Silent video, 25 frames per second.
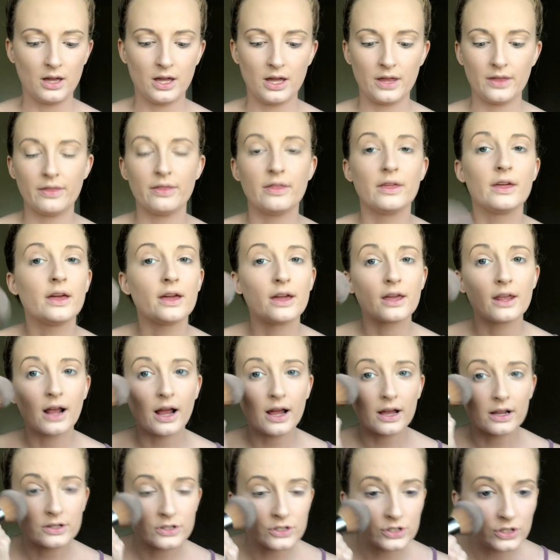And then
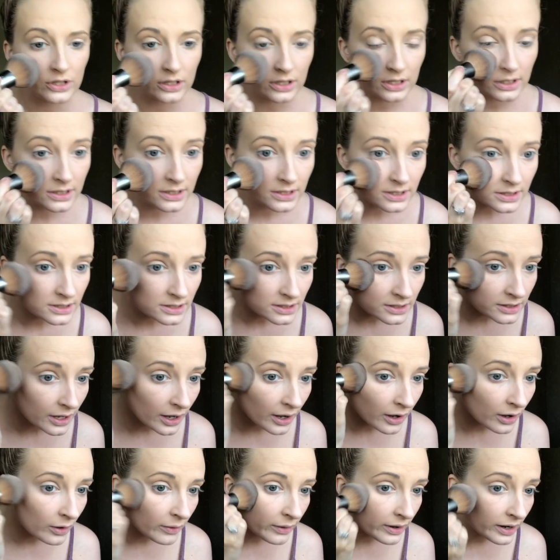I just
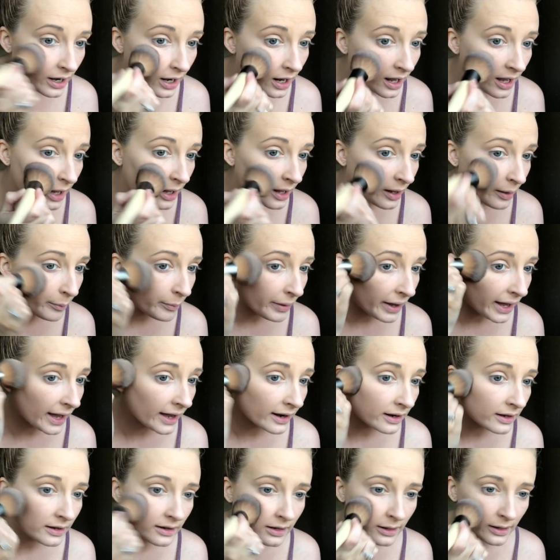go and I
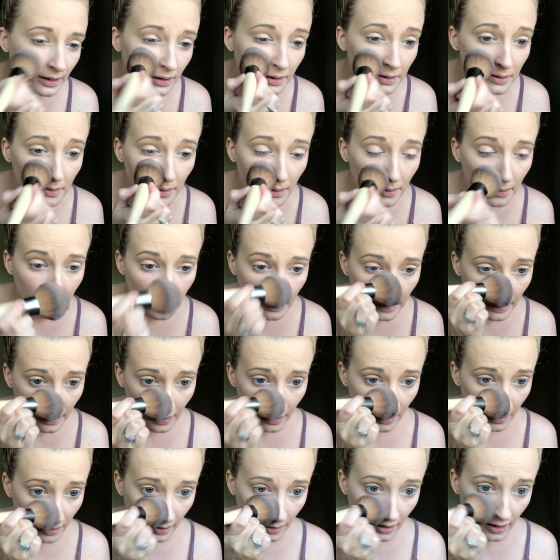pat it in.
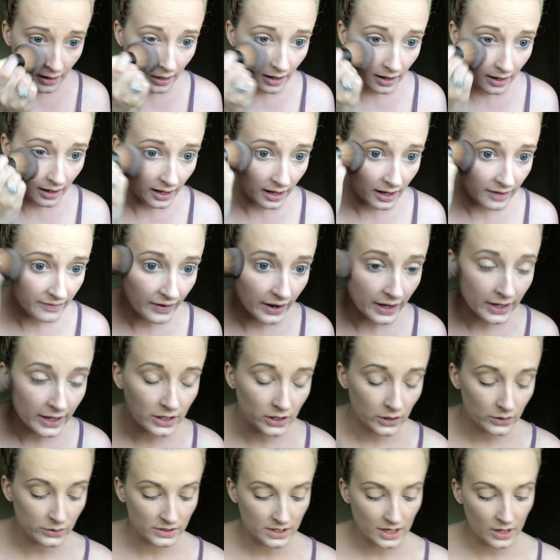If I
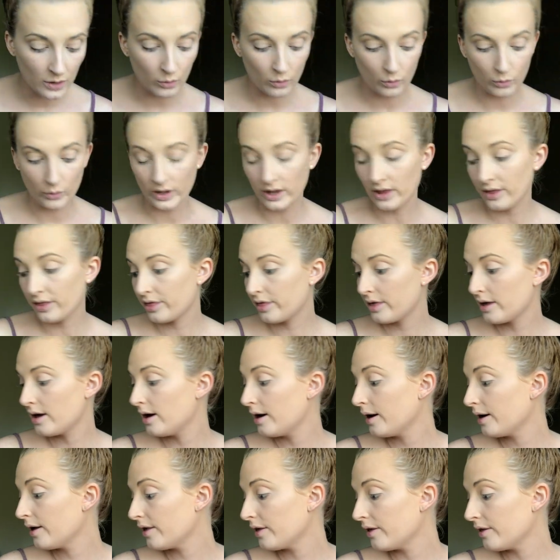use it with
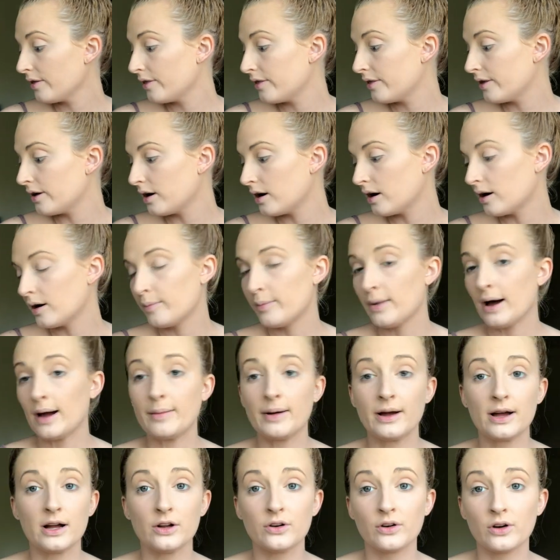the Bye
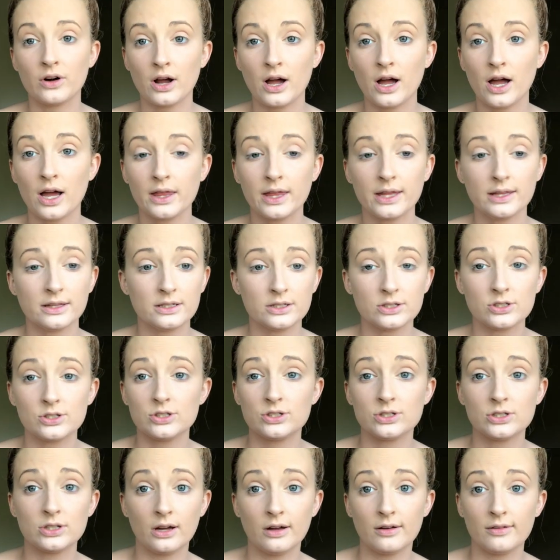Bye Under Eye, like this
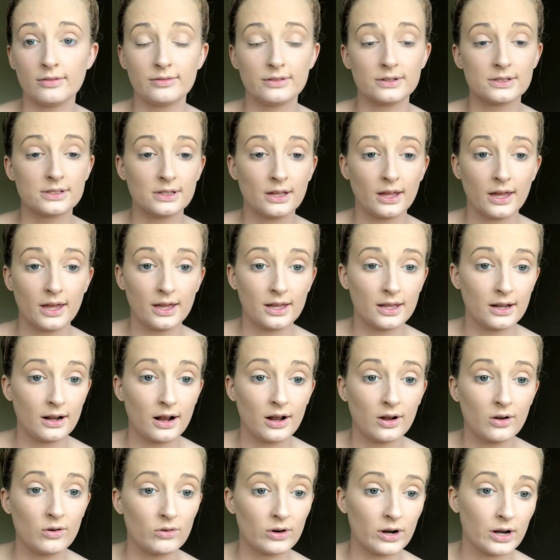stuff is like
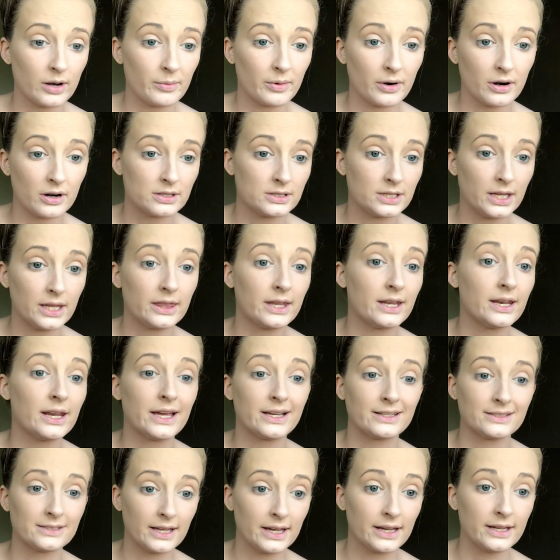not going anywhere. It's like the
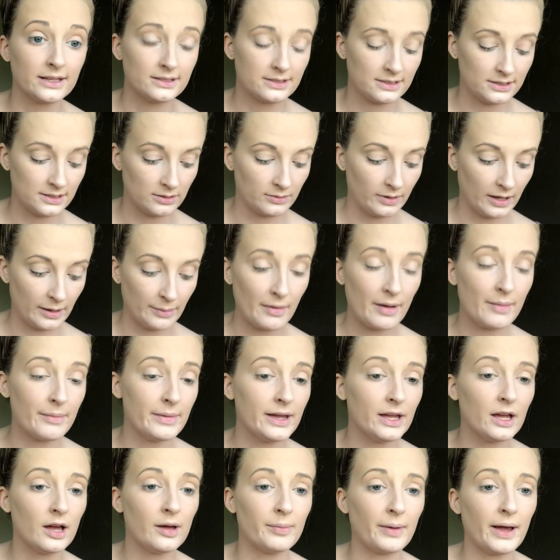next day, it's still, like my
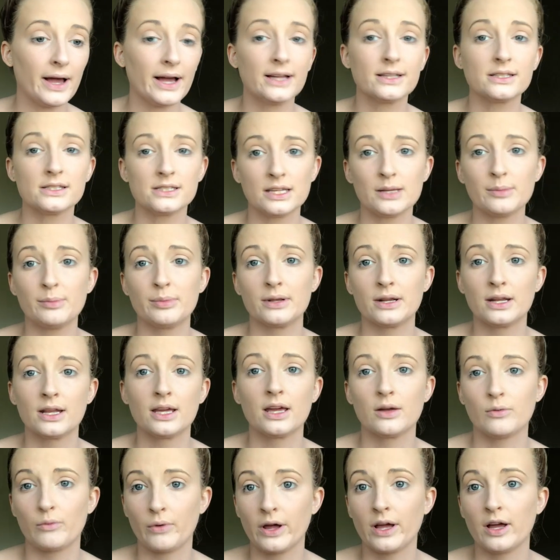makeup, I can sleep in
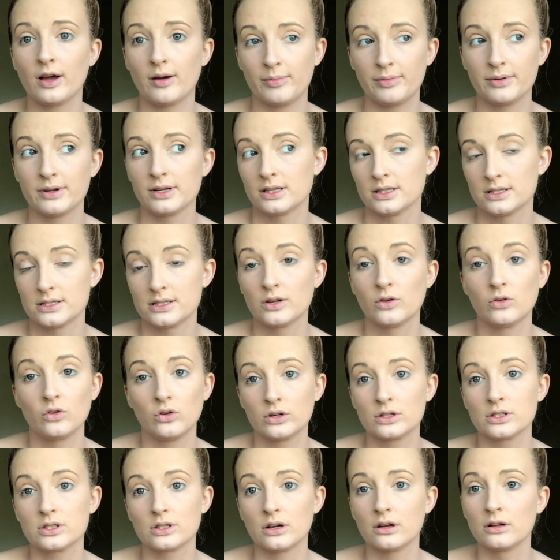it and wake up and it still
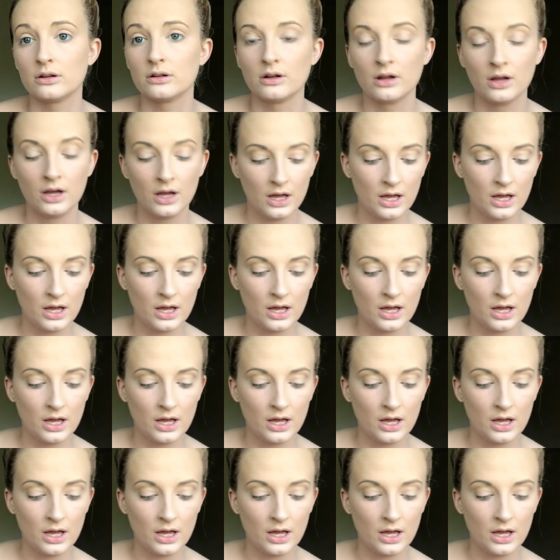looks good.